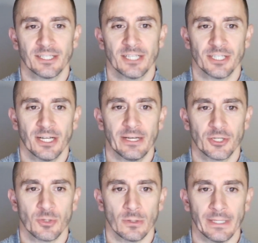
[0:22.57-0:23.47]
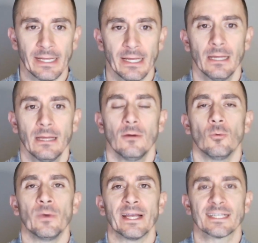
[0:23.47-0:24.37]
touch on here shortly.
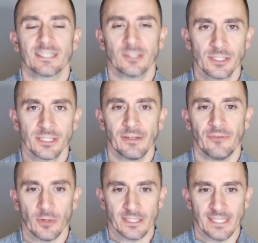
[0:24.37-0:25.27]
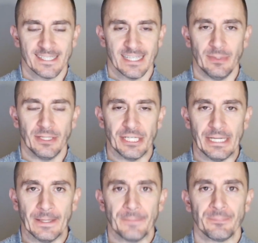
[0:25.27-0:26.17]
We exclusively focus on
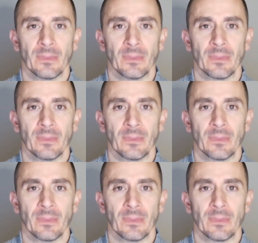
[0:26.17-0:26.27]
CPG.